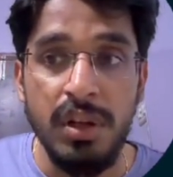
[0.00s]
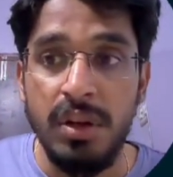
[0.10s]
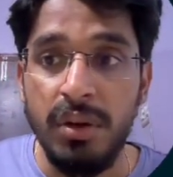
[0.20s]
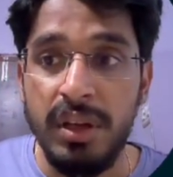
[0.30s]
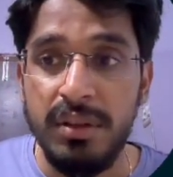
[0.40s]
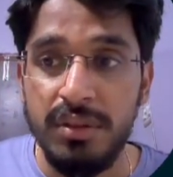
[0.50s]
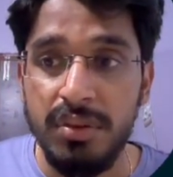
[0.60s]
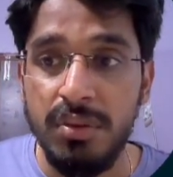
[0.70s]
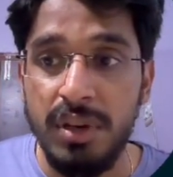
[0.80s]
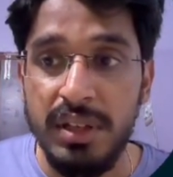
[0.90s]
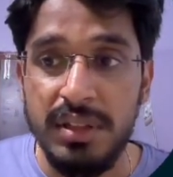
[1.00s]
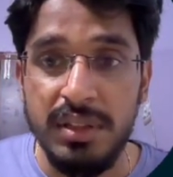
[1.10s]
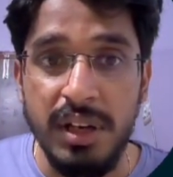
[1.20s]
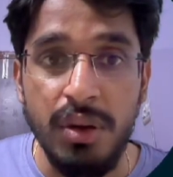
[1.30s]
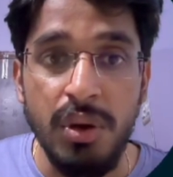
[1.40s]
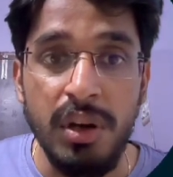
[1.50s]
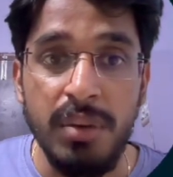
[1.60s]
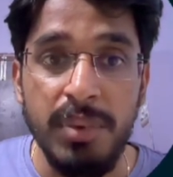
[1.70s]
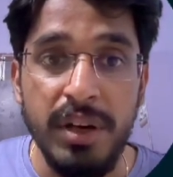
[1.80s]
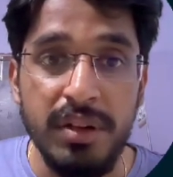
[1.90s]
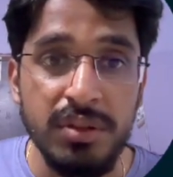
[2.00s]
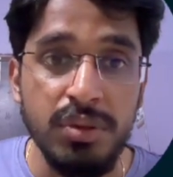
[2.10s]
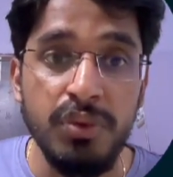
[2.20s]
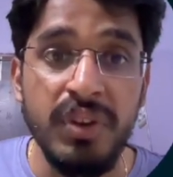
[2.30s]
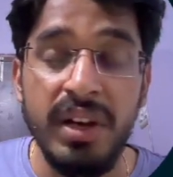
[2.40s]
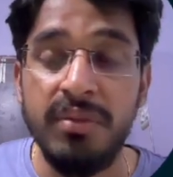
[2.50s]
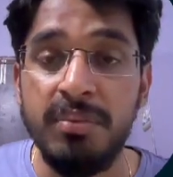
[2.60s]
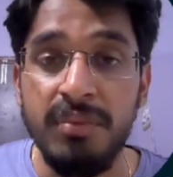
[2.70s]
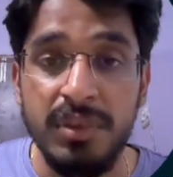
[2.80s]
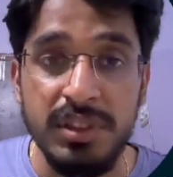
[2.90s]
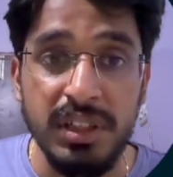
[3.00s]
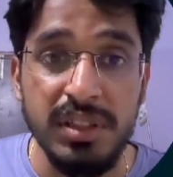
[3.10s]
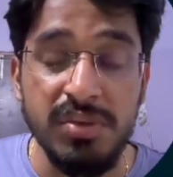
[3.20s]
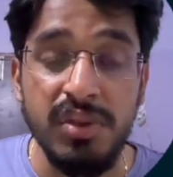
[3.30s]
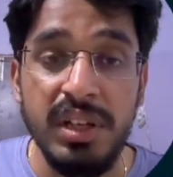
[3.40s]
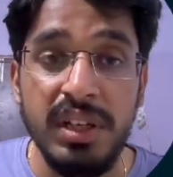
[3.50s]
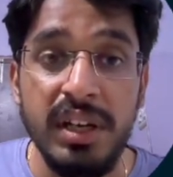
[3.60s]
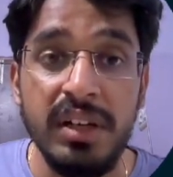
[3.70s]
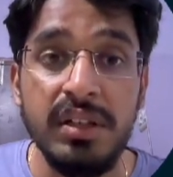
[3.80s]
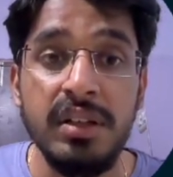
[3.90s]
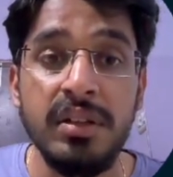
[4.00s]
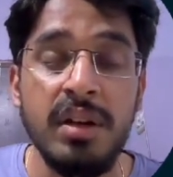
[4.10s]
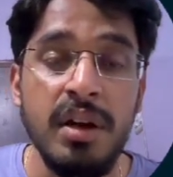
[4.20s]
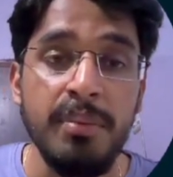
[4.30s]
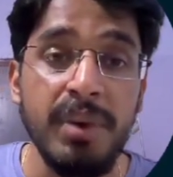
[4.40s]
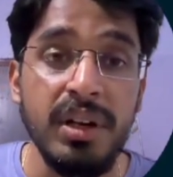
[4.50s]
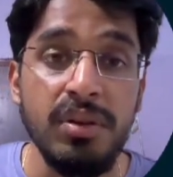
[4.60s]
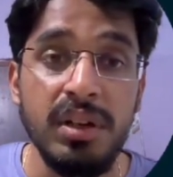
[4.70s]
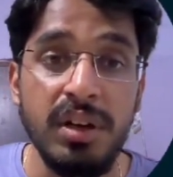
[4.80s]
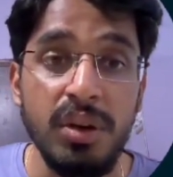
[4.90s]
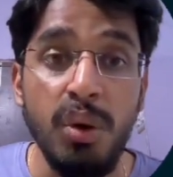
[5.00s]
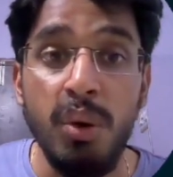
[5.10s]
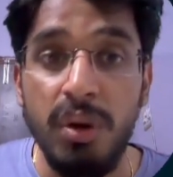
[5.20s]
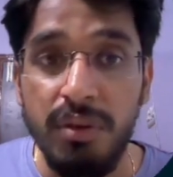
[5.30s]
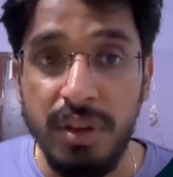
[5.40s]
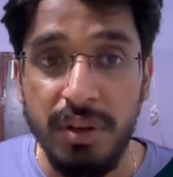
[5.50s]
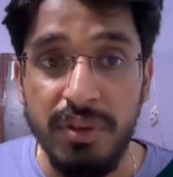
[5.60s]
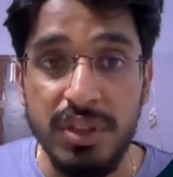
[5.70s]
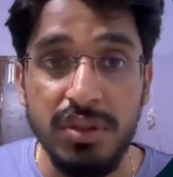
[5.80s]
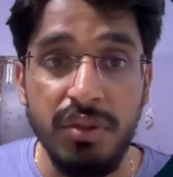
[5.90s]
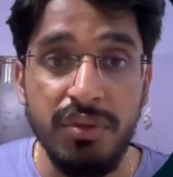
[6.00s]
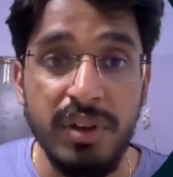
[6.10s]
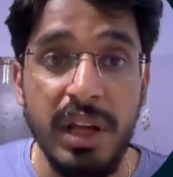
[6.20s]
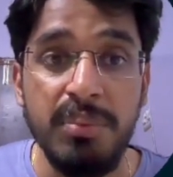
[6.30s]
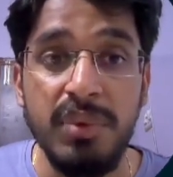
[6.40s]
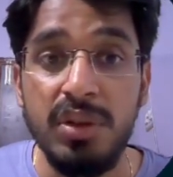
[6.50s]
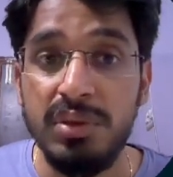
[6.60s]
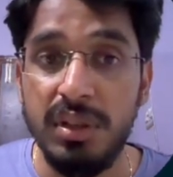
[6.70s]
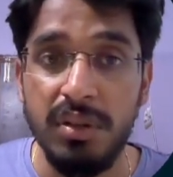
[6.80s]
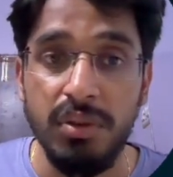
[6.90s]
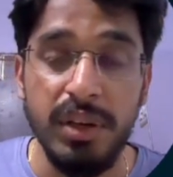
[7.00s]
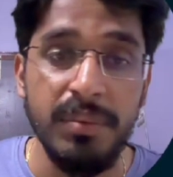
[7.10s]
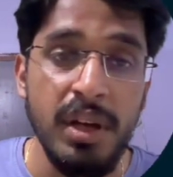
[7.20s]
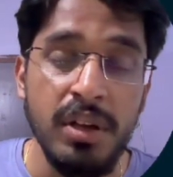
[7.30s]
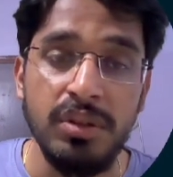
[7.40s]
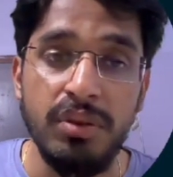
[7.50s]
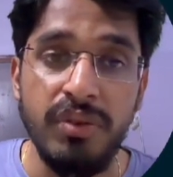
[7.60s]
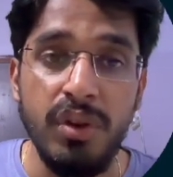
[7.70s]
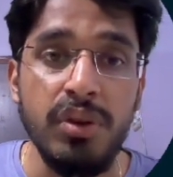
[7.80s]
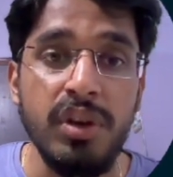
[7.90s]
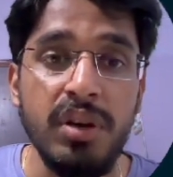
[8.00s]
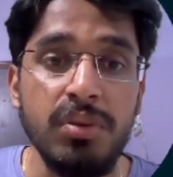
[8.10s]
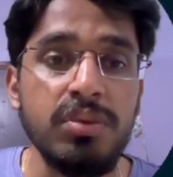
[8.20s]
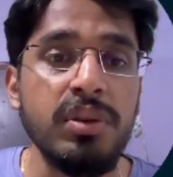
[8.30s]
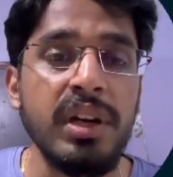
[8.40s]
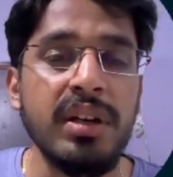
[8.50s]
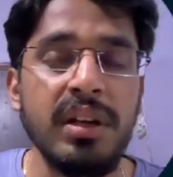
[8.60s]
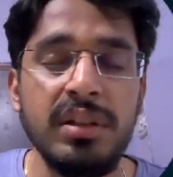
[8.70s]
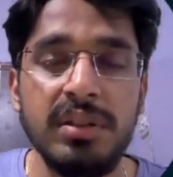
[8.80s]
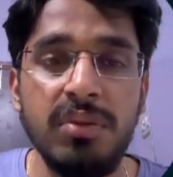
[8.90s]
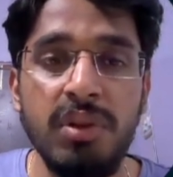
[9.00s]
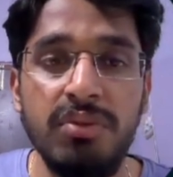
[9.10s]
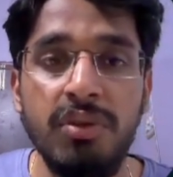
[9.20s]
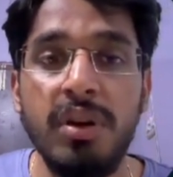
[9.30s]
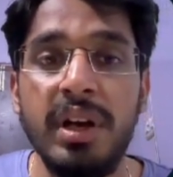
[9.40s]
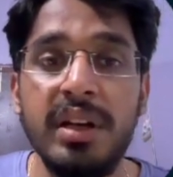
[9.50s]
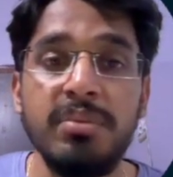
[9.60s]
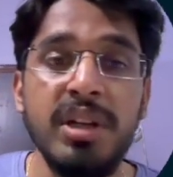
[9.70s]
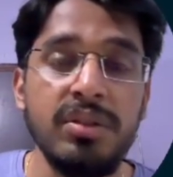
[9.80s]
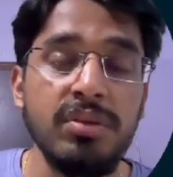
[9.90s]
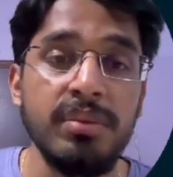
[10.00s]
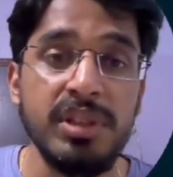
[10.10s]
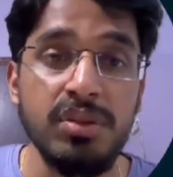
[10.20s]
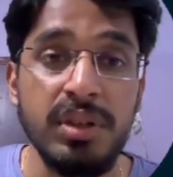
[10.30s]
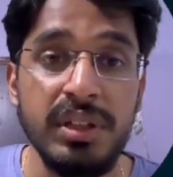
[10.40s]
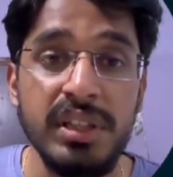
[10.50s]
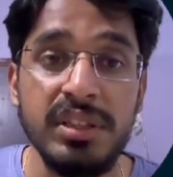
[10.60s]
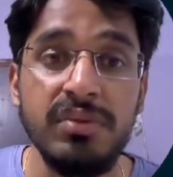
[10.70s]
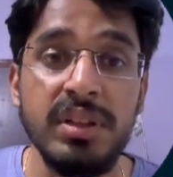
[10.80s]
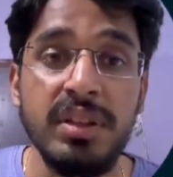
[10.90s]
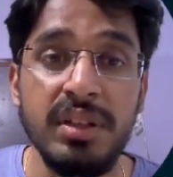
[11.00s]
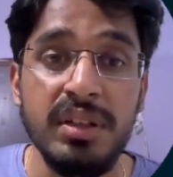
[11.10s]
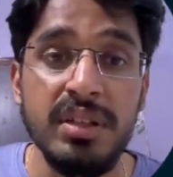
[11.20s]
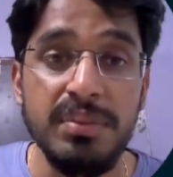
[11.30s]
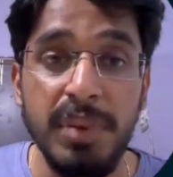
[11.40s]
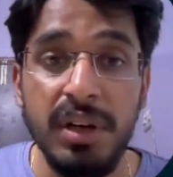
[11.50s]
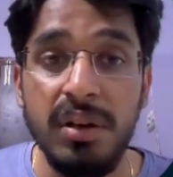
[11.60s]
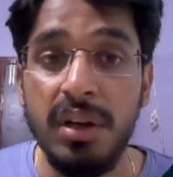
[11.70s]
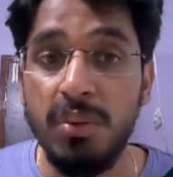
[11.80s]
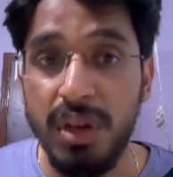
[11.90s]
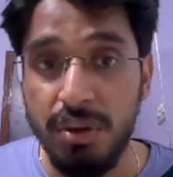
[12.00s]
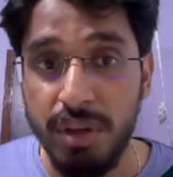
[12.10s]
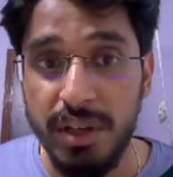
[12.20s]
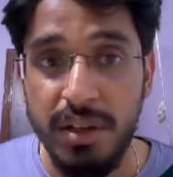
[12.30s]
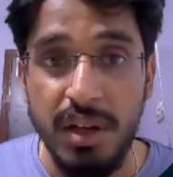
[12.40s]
Okay, so let's click on update. So we have successfully created a particular role over here which is of type user. Okay, so if you want, you can also create another one for admin. So I'm just going to test with this particular one. Okay,